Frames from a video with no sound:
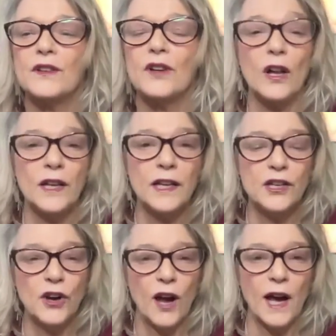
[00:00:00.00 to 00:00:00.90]
Calling in
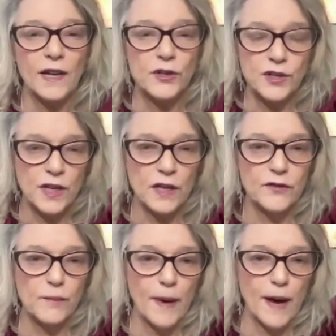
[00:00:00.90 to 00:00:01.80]
your higher
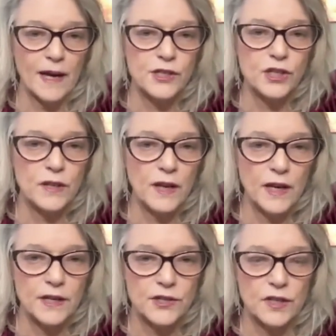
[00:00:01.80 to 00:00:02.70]
self, imagining the
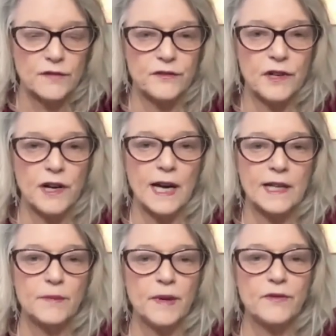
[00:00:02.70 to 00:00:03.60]
higher self
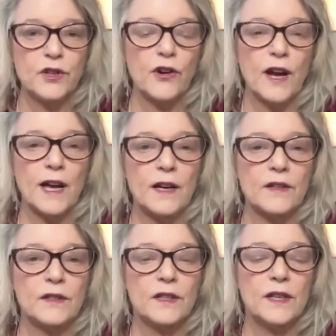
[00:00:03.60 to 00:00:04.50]
right above the
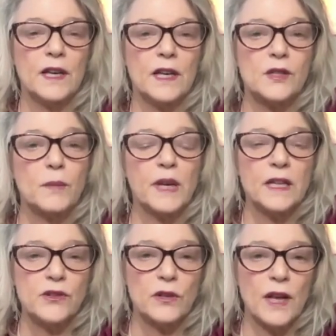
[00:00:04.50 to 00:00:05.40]
crown as you
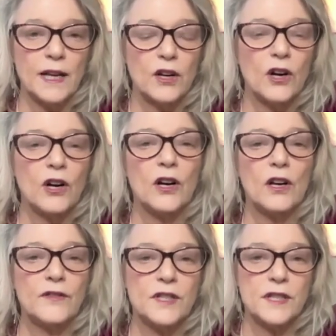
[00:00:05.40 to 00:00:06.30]
begin to align
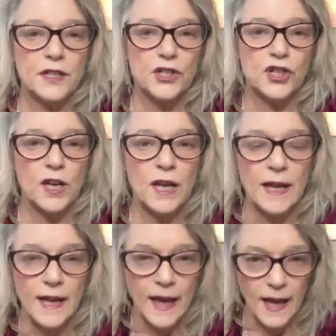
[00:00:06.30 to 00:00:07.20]
all this energy.
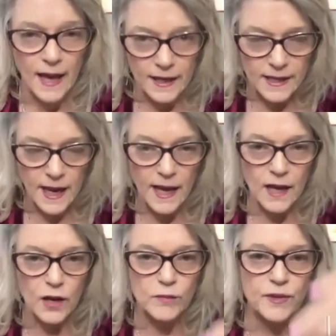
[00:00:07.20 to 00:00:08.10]

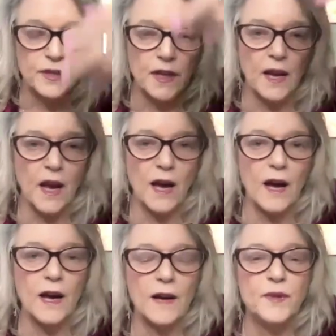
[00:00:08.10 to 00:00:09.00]
Inhale, breathing
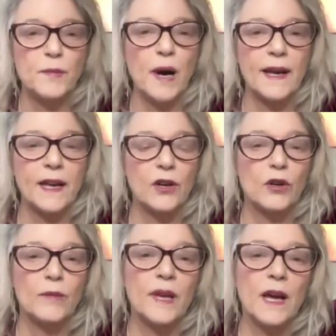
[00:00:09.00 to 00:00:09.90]
up the body,
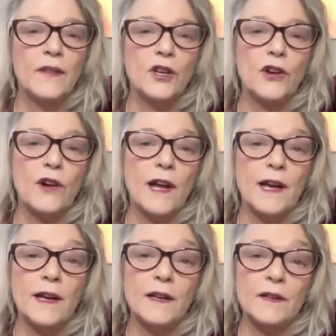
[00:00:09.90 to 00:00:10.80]
go beyond the
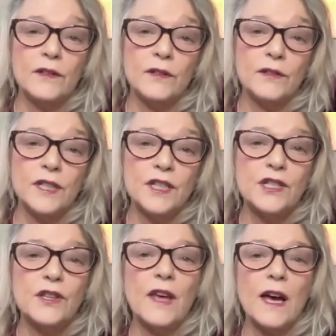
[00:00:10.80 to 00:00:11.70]
crown
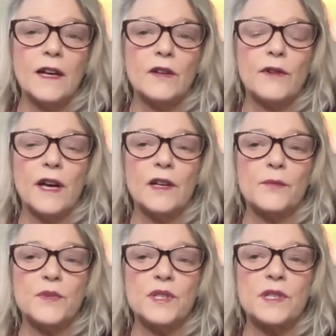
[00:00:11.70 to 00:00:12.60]
into the higher
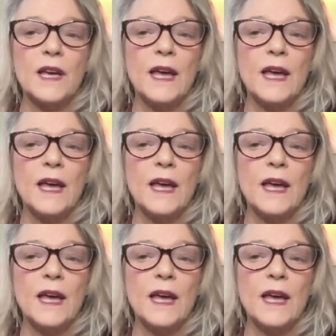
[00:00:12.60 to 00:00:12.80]
realms.